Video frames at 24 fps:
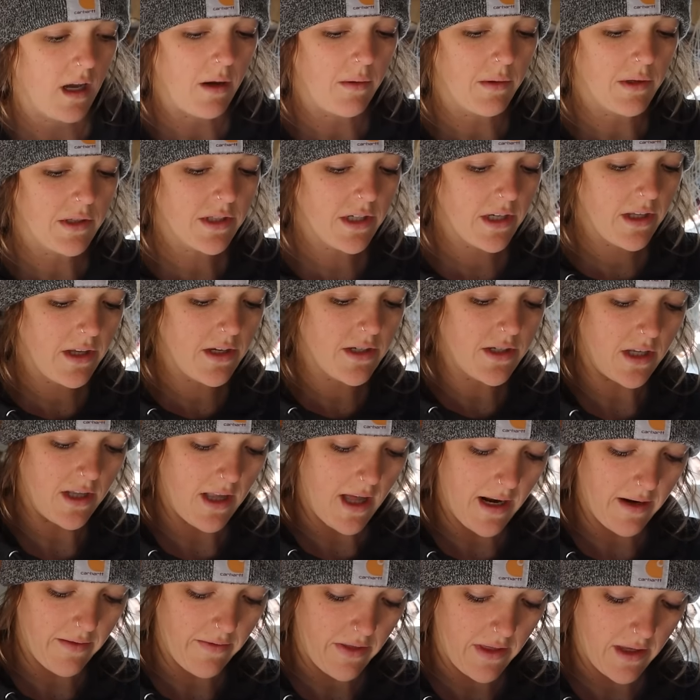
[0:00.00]
I will say there's a
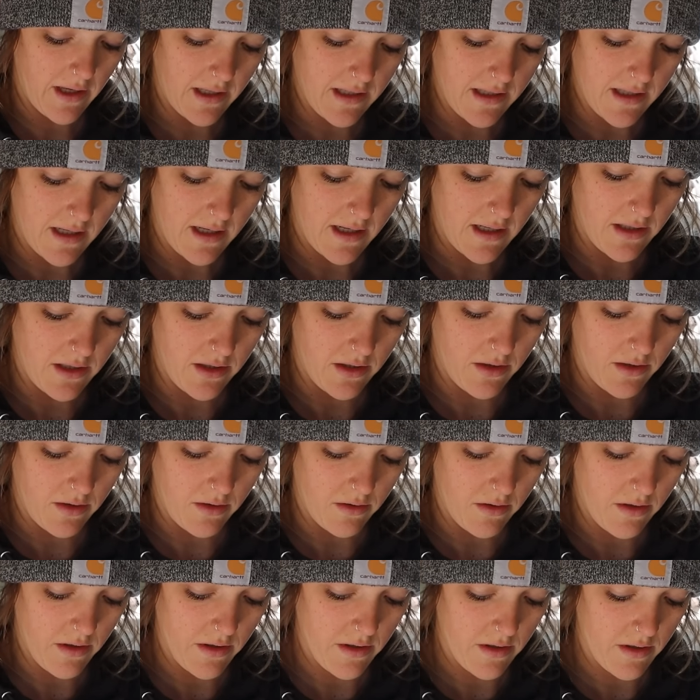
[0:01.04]
lot of things that I
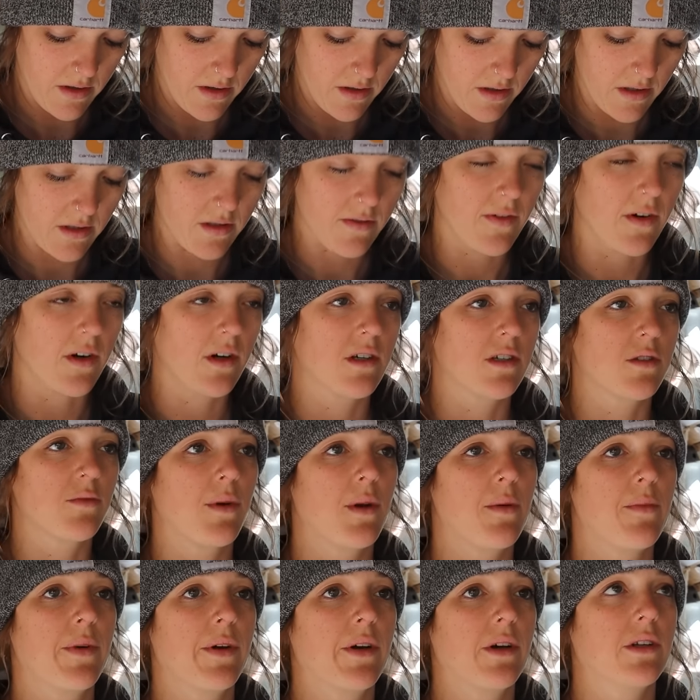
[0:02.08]
do as far as
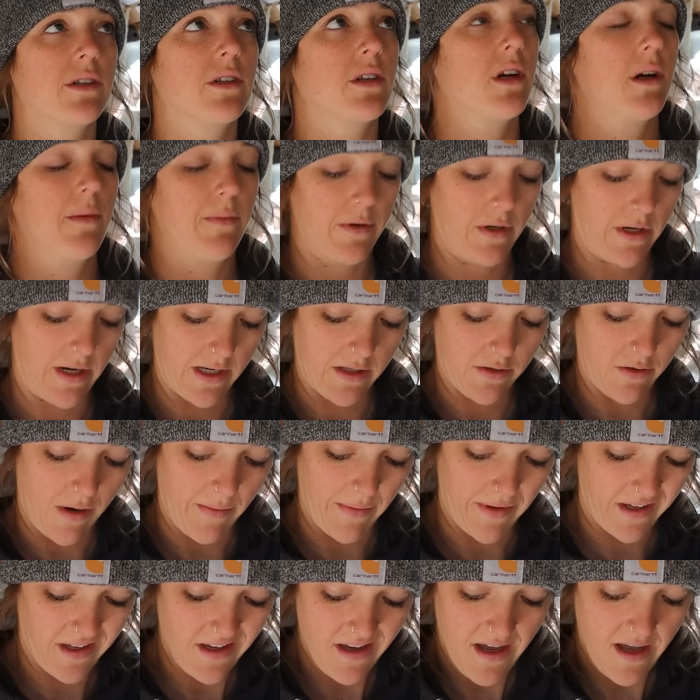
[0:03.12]
my build or upgrades where I'm
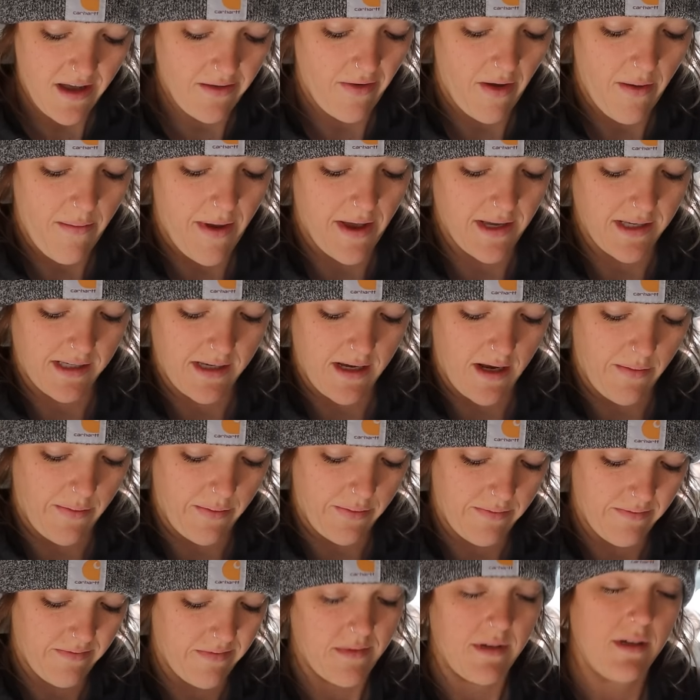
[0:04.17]
like, if I mess up,
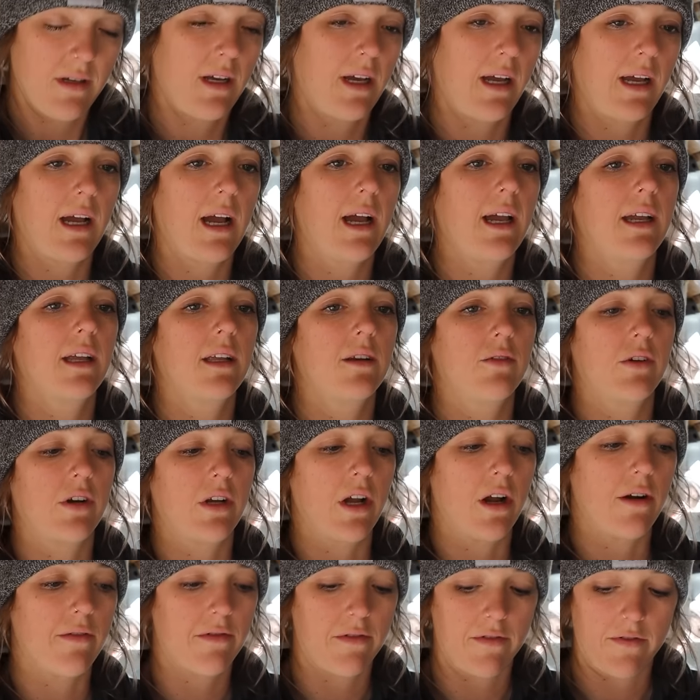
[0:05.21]
like I can
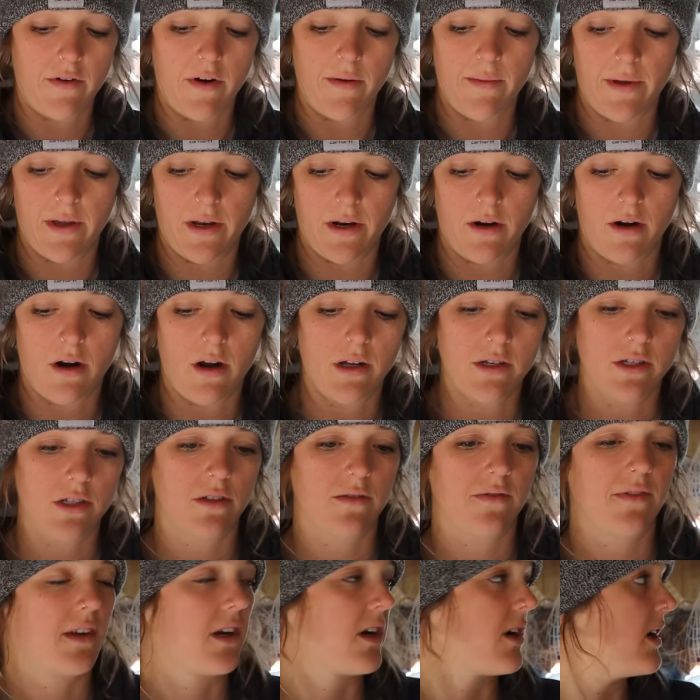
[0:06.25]
recover from it or I'll
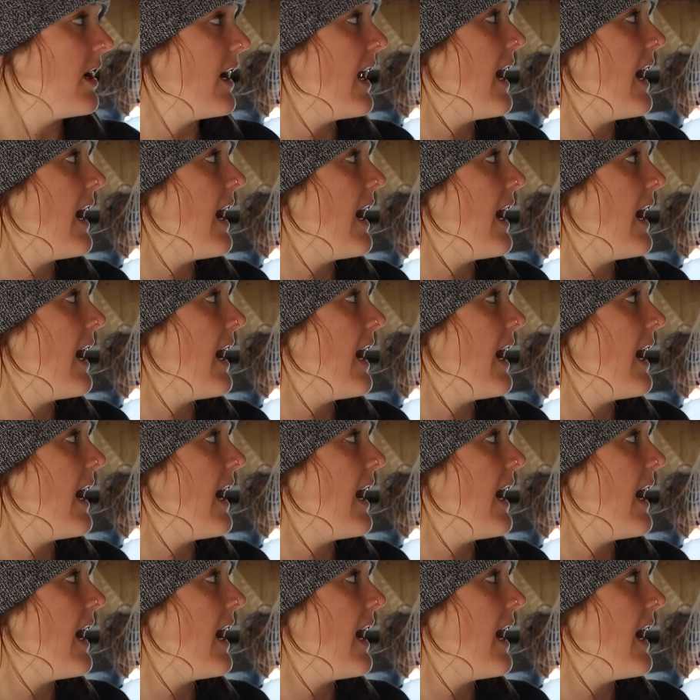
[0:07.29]
just figure